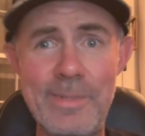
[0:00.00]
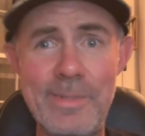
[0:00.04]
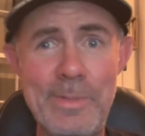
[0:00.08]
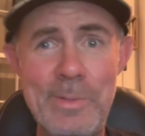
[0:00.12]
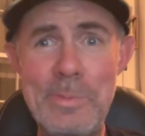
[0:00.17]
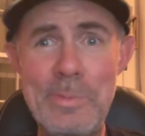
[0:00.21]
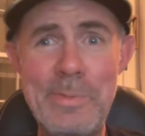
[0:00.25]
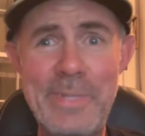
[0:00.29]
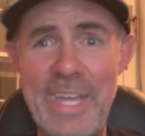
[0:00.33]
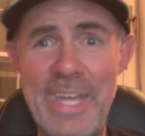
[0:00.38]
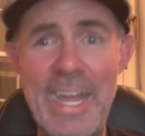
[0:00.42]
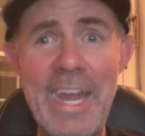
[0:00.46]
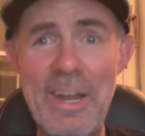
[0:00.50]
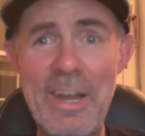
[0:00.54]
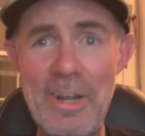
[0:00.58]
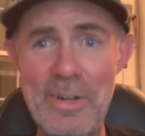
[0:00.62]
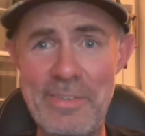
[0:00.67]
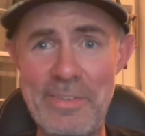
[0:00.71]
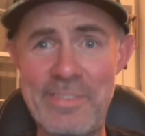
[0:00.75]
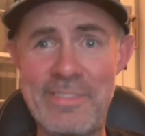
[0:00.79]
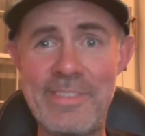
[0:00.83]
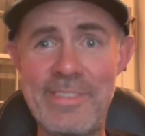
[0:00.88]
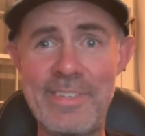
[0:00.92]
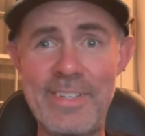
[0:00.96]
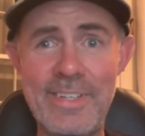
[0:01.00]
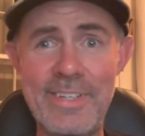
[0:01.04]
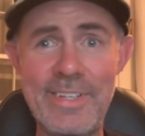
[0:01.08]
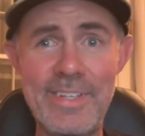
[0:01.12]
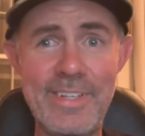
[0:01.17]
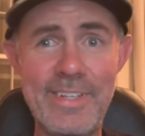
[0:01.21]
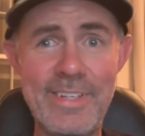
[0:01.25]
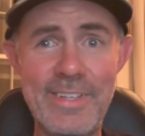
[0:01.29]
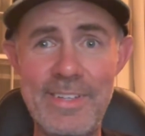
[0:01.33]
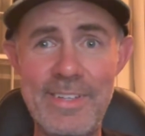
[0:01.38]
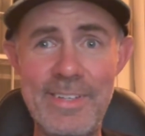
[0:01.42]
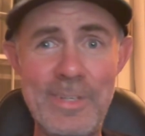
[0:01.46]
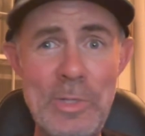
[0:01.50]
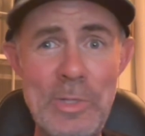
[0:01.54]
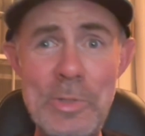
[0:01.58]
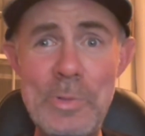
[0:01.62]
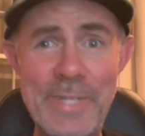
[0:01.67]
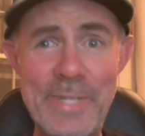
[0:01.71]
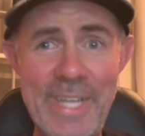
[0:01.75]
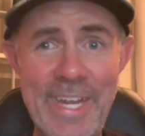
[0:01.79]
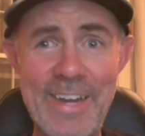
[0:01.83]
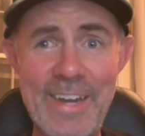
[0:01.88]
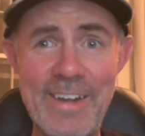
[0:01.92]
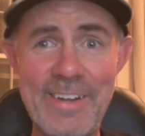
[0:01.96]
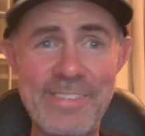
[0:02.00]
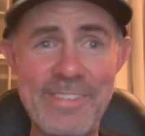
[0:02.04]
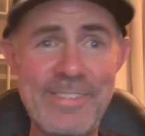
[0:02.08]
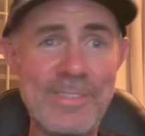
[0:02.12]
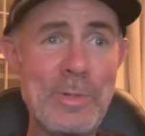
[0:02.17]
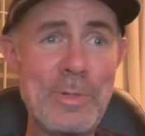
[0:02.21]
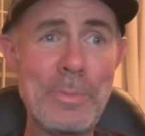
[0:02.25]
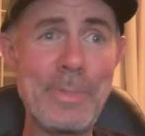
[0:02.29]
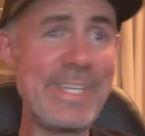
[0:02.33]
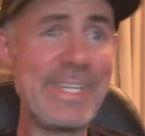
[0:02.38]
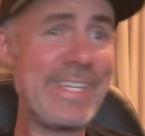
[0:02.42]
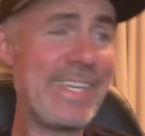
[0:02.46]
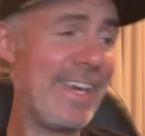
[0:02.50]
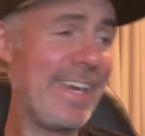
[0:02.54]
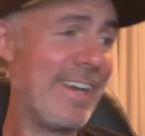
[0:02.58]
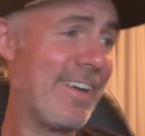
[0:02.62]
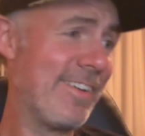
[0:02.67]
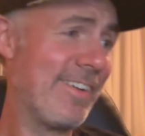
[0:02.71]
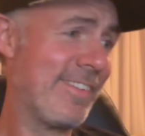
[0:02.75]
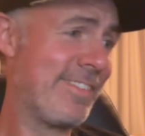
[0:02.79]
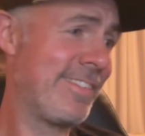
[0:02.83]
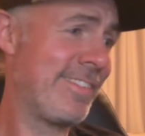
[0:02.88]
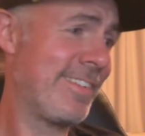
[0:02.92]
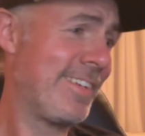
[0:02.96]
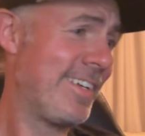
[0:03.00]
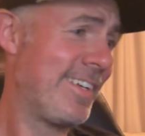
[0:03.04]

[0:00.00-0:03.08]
Who cares? Who cares? Nobody cares.